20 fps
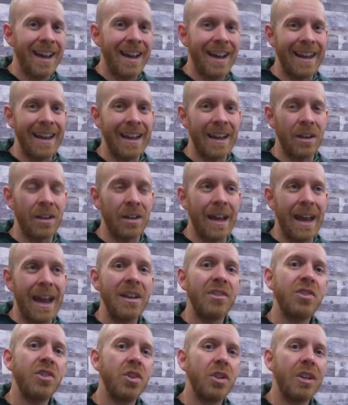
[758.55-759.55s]
And
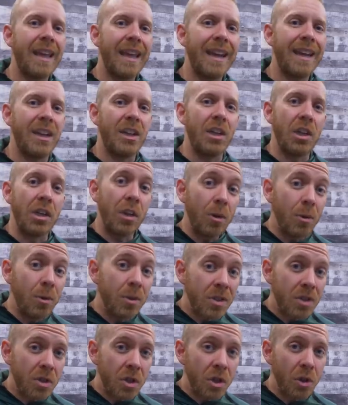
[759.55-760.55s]
as you're getting
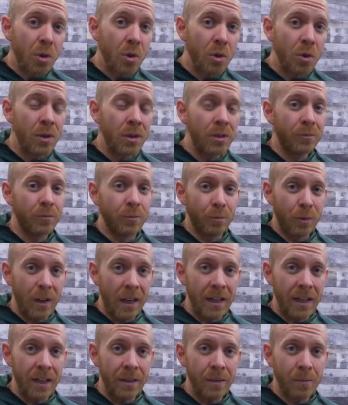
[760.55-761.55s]
used to
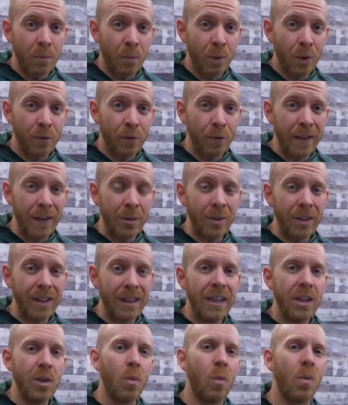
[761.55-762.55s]
running more
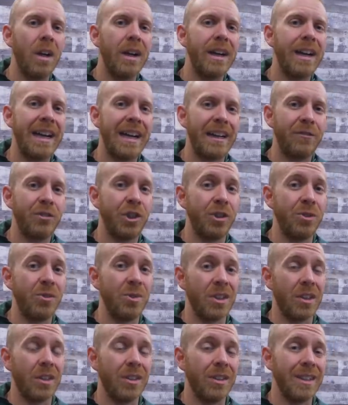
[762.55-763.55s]
frequently, you'll wanna have
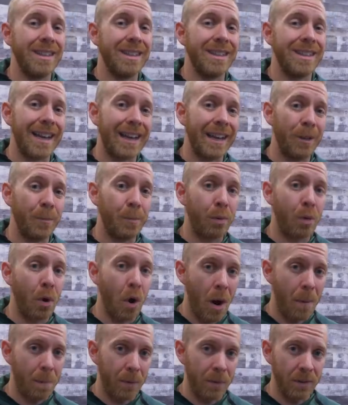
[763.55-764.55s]
shoes that are designed
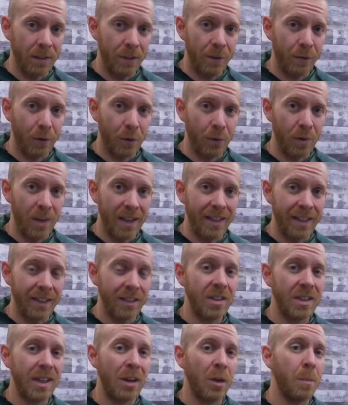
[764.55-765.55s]
properly for
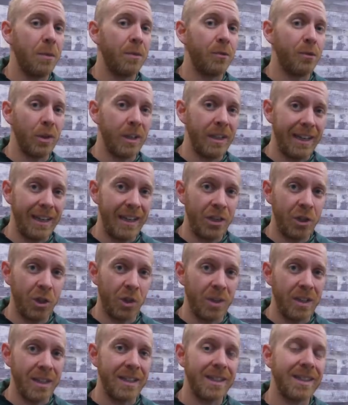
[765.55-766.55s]
running to help avoid
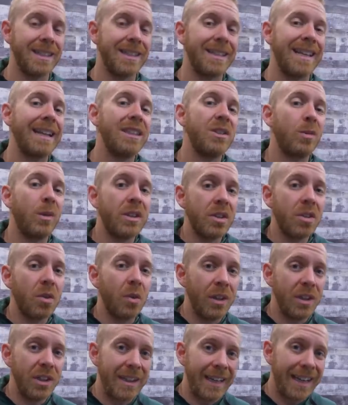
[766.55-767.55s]
injuries, because that's what's
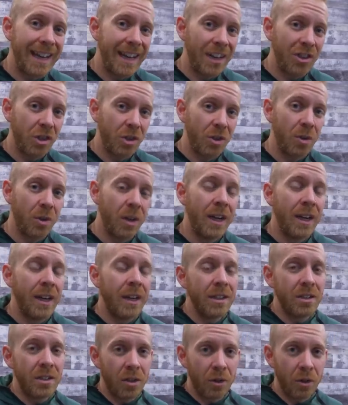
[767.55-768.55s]
going to get you
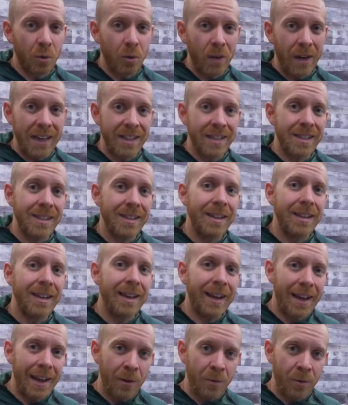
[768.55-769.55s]
to the race
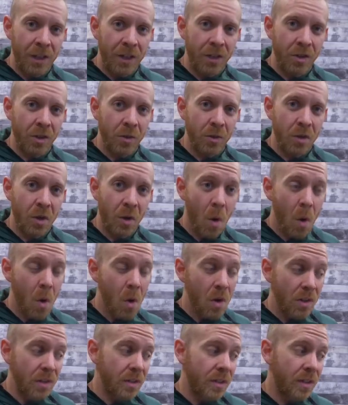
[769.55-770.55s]
and reach those
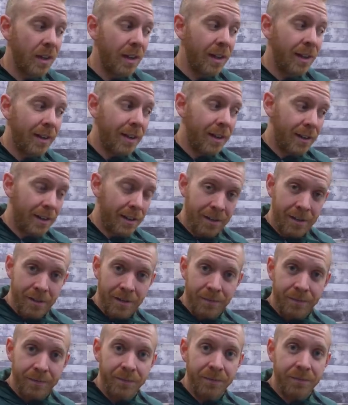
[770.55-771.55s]
goals
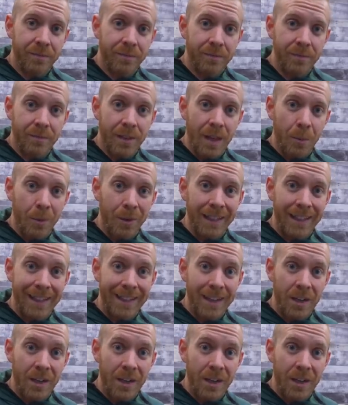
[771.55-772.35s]
that we laid